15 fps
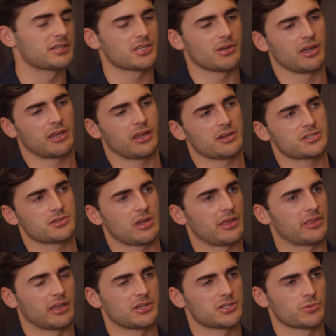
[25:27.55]
And so I
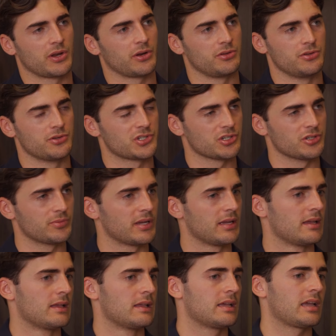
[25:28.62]
think I just went on YouTube
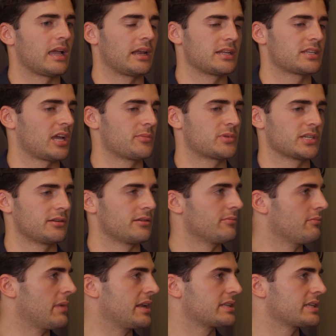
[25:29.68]
and I typed
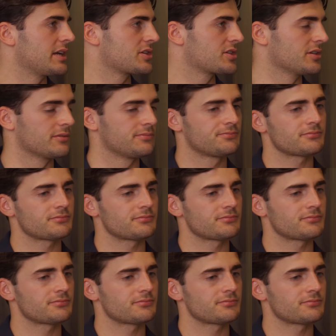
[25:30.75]
in meditation.